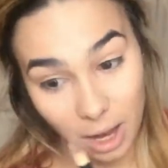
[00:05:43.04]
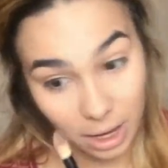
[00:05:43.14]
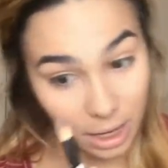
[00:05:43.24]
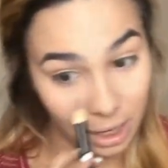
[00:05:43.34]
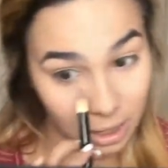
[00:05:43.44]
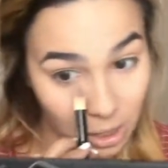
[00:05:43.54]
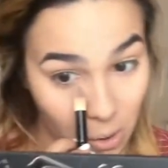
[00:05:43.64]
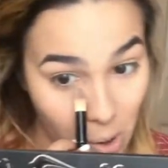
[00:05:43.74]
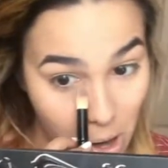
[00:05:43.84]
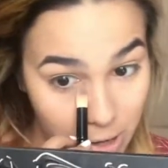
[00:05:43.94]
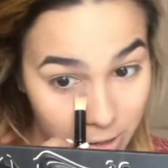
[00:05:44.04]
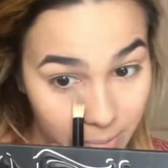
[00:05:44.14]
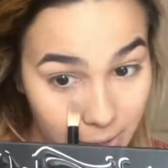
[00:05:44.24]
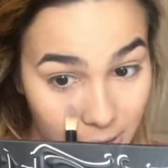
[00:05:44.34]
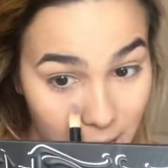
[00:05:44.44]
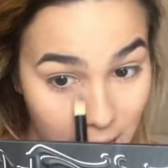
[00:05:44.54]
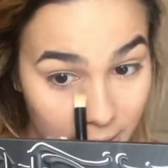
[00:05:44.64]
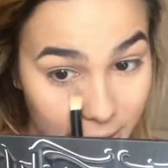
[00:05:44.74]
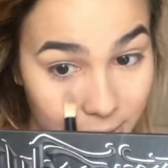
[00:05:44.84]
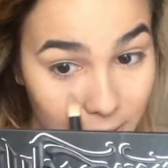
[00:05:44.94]
and go under my
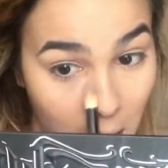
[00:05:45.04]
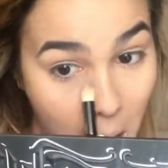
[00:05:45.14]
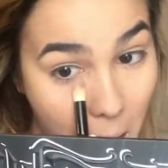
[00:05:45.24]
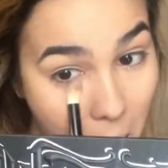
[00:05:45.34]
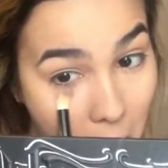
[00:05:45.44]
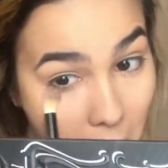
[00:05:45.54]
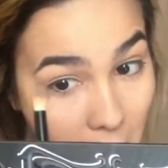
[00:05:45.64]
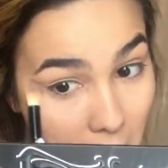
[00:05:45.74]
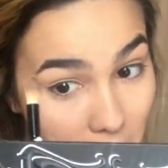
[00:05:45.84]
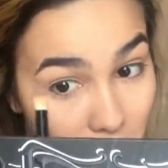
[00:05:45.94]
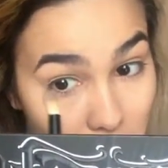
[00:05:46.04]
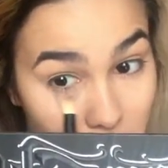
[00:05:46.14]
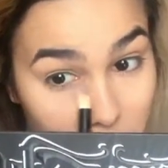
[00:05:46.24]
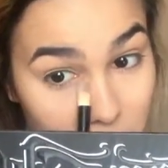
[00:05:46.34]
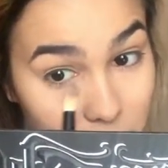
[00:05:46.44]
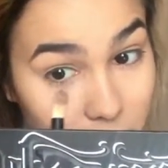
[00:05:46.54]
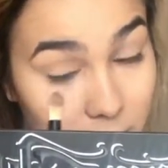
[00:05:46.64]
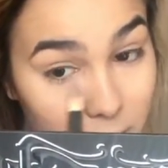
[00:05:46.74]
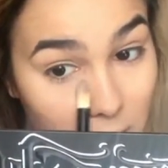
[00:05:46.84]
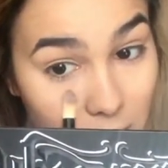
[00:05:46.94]
eyes,
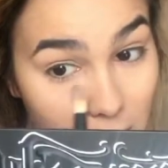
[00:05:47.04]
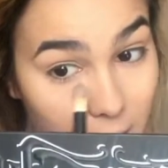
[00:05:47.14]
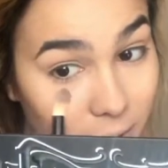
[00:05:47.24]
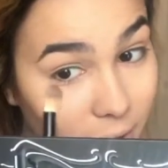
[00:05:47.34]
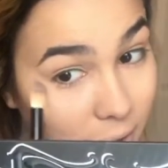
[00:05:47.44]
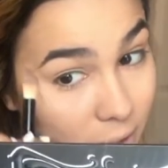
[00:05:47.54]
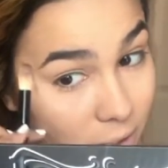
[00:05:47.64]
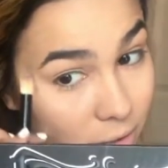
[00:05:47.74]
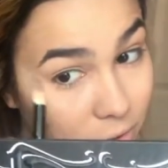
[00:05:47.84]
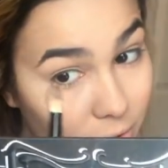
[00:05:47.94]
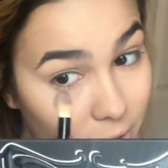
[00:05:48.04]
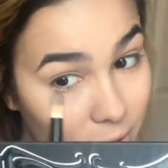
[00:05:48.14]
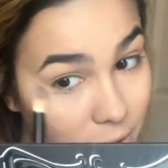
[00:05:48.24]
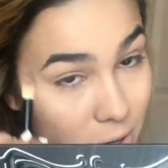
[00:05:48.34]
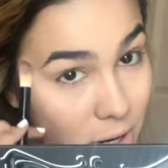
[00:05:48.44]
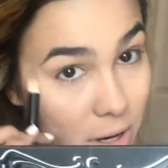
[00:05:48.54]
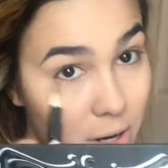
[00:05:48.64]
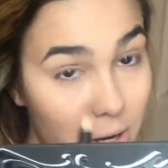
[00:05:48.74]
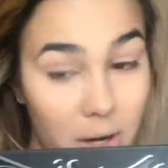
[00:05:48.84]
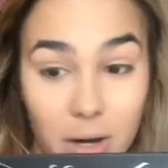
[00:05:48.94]
just highlight under there
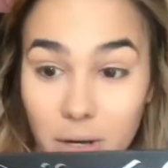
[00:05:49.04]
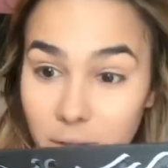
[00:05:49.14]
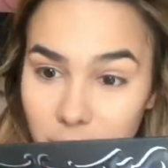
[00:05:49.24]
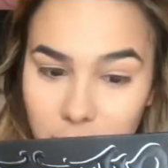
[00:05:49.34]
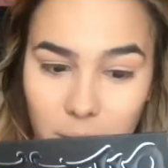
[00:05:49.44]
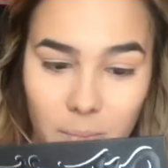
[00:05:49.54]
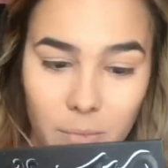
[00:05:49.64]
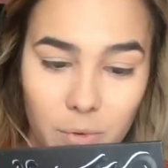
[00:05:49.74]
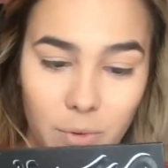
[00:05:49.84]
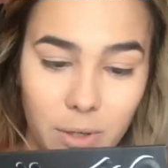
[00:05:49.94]
some more.